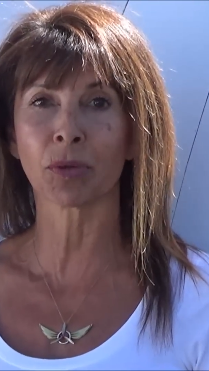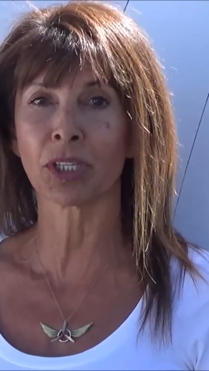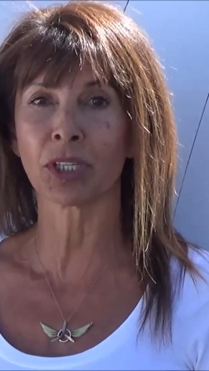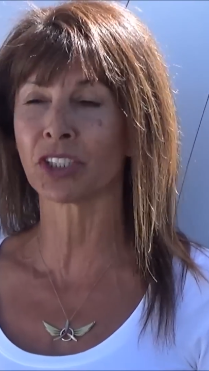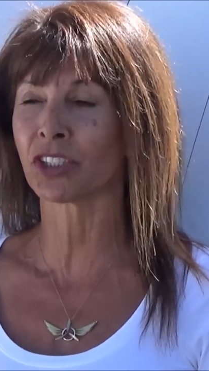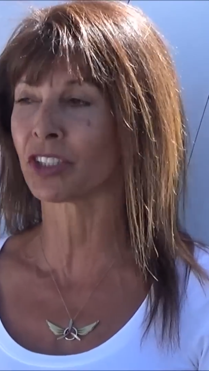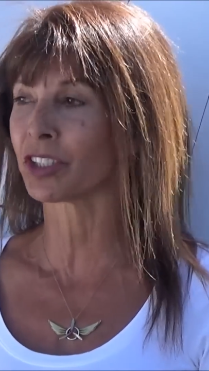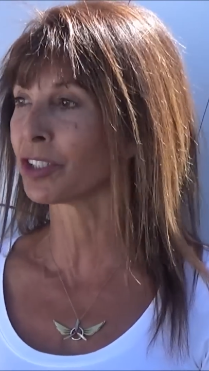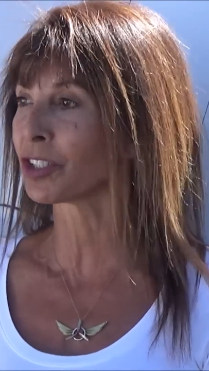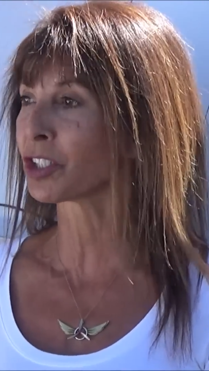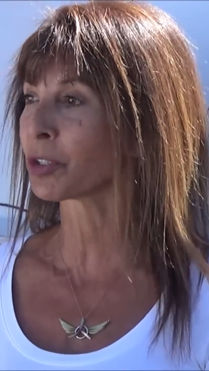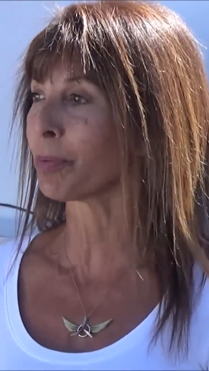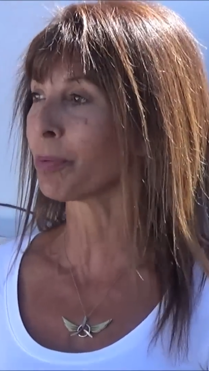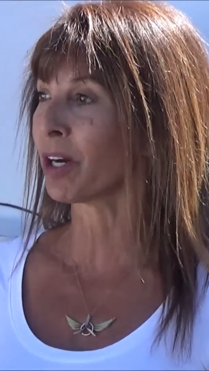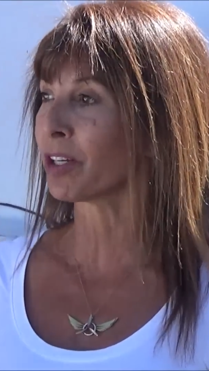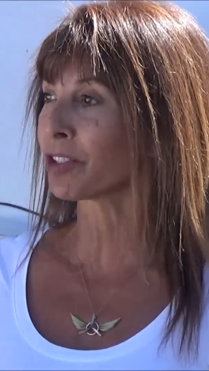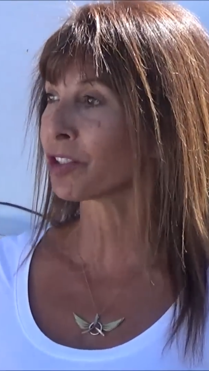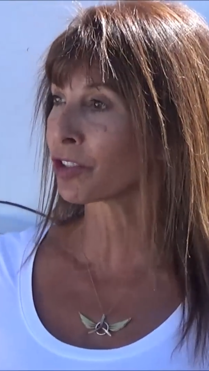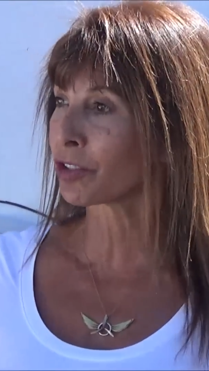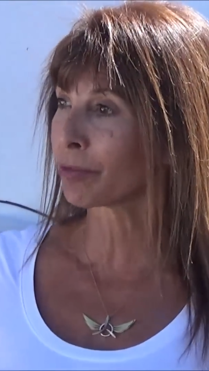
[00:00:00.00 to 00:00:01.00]
which is
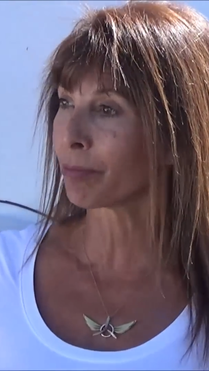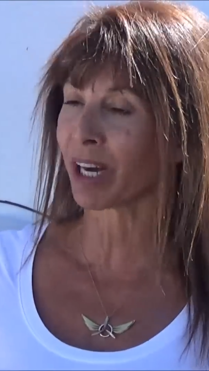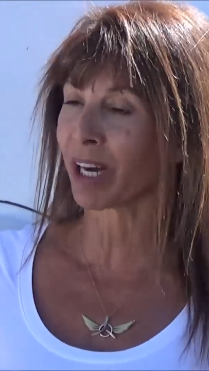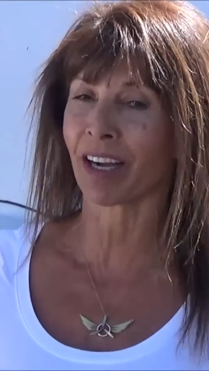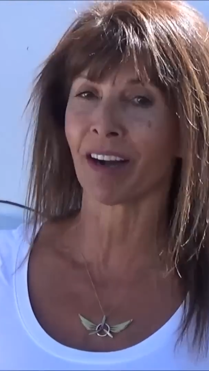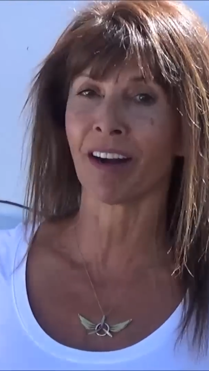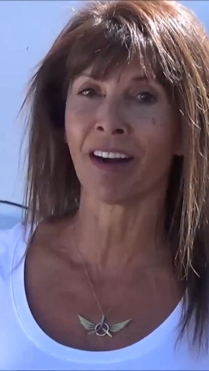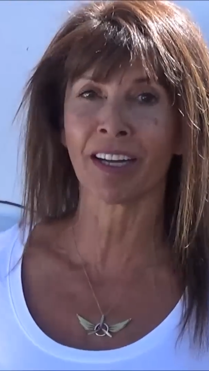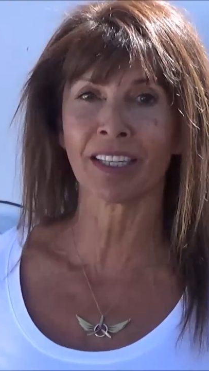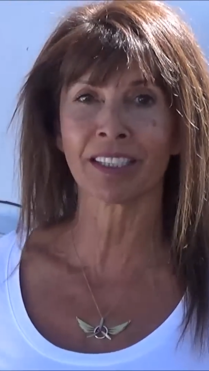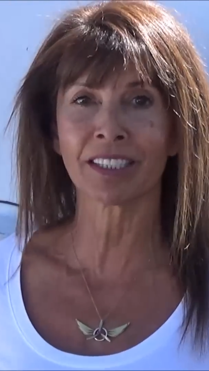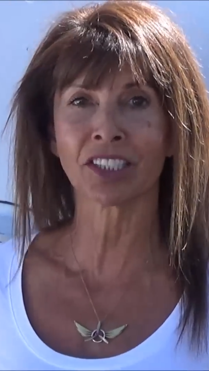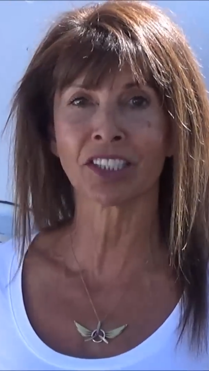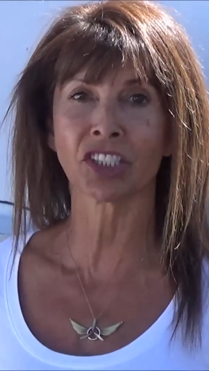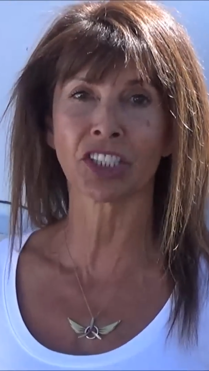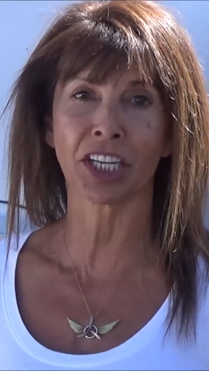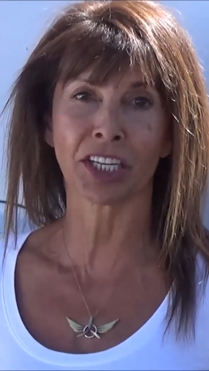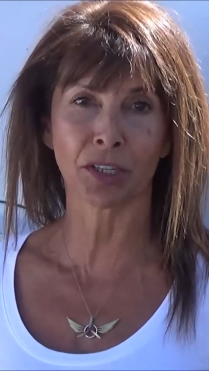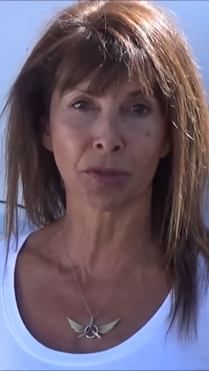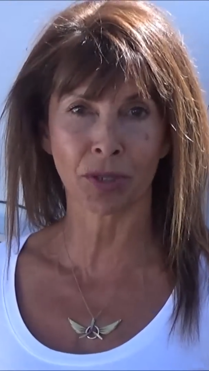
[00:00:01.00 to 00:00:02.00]
sponsored by Honda
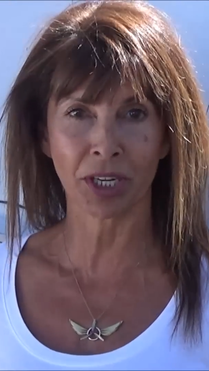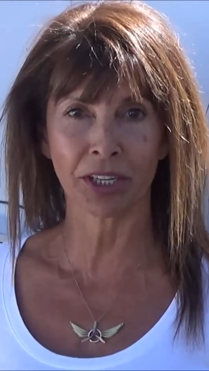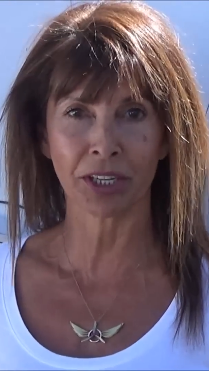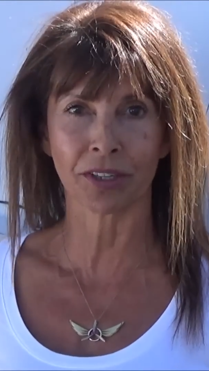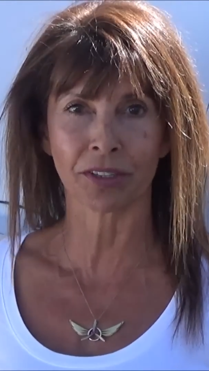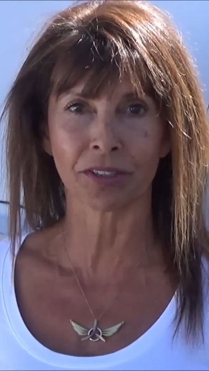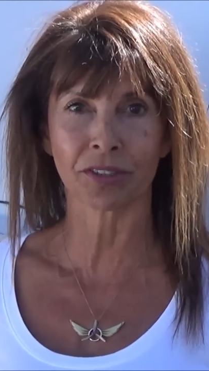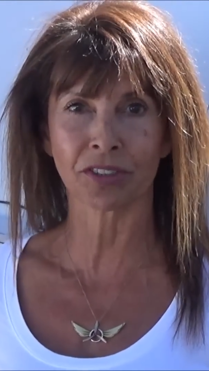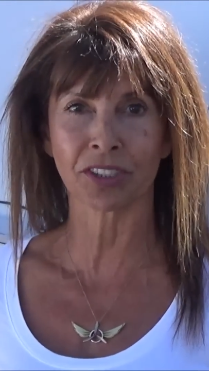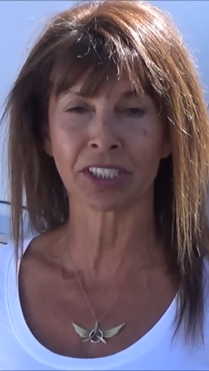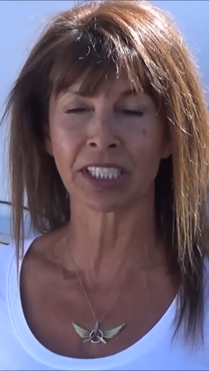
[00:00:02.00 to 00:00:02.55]
Generators.